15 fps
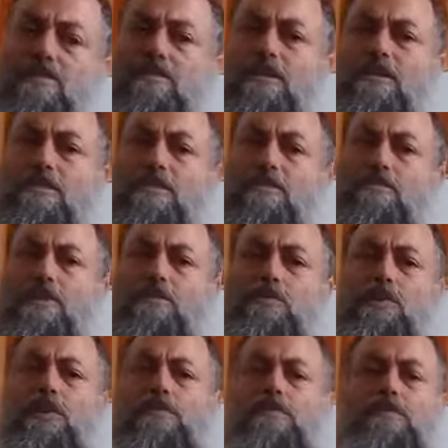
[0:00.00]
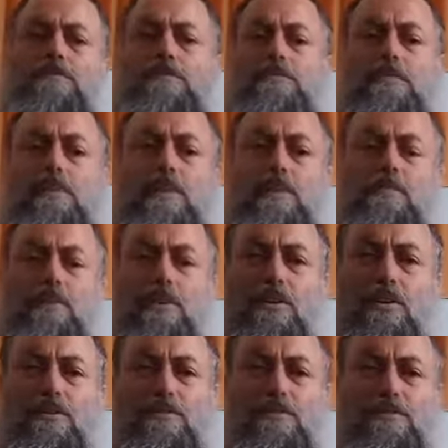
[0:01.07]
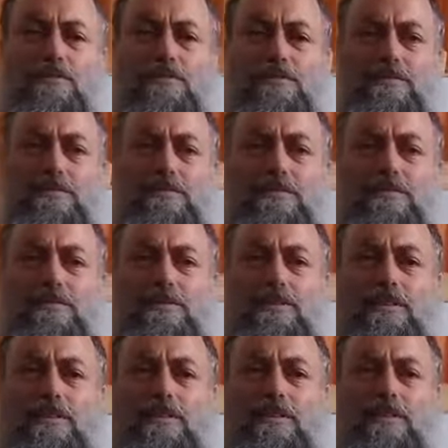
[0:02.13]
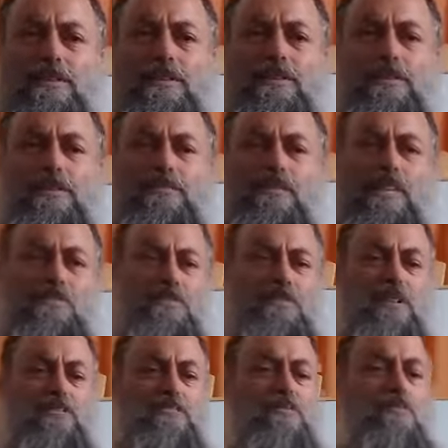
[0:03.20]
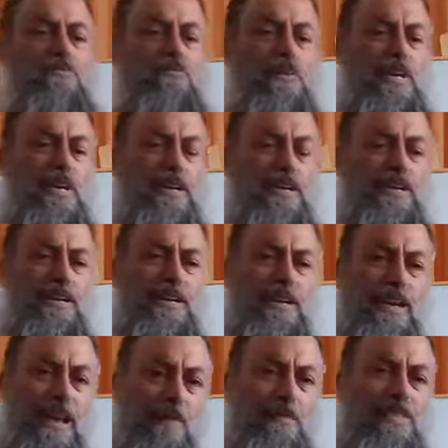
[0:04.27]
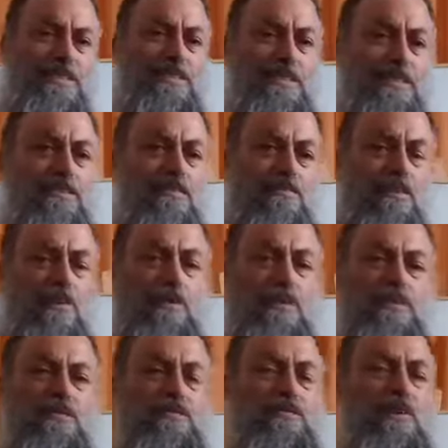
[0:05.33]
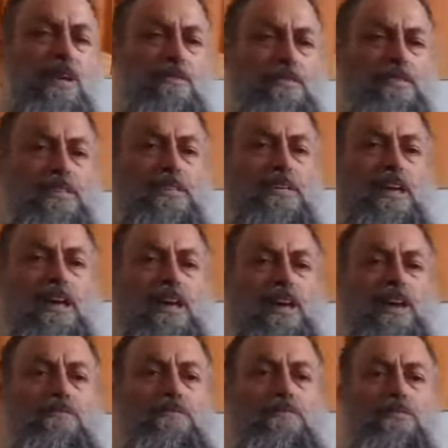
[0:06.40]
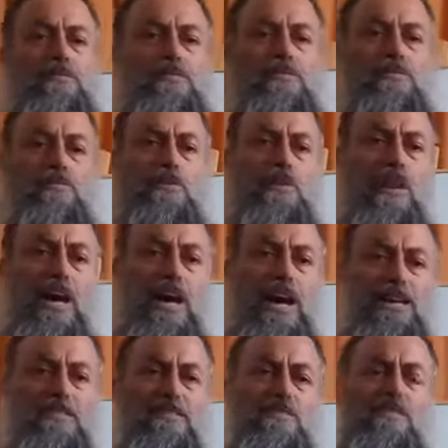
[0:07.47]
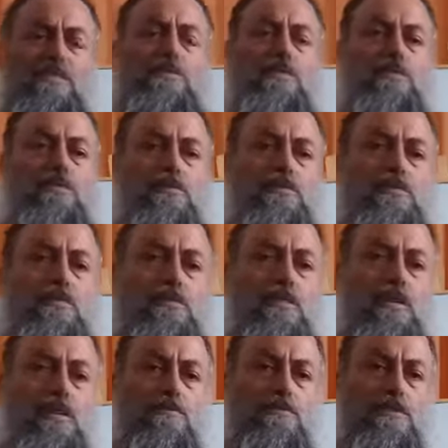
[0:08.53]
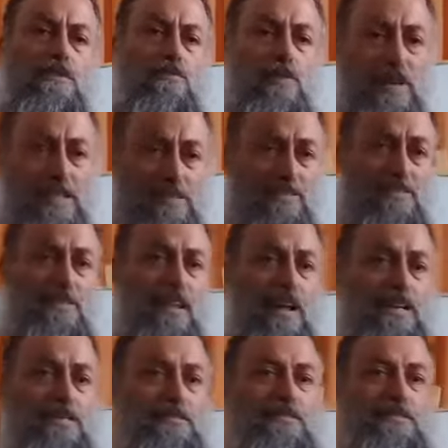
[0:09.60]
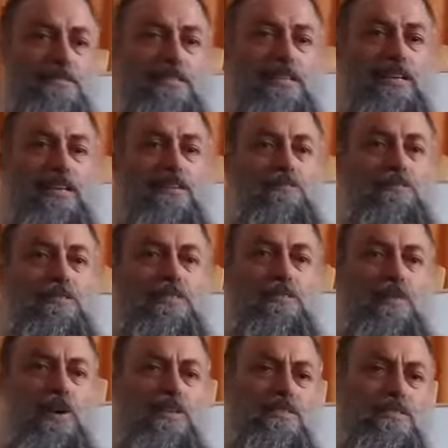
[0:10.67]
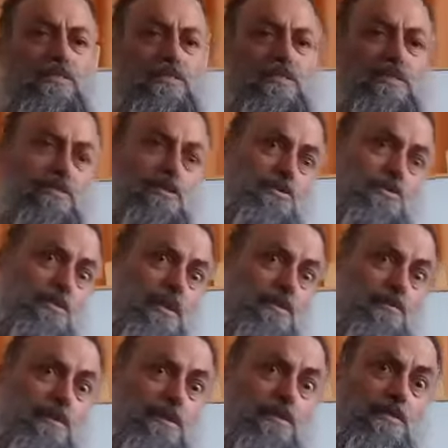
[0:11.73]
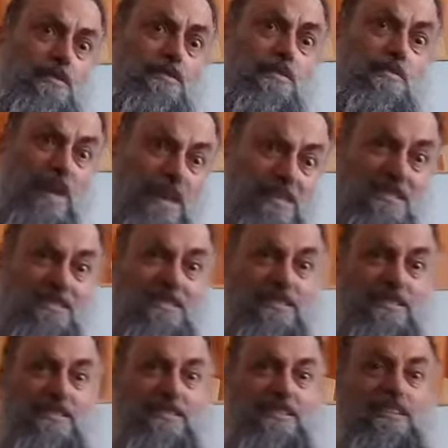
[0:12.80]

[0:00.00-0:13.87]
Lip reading: actually quite weird, because it seems that the 3 weeks of calamity have to do with the highest sefirot, with the greatest light, with what should have been the best,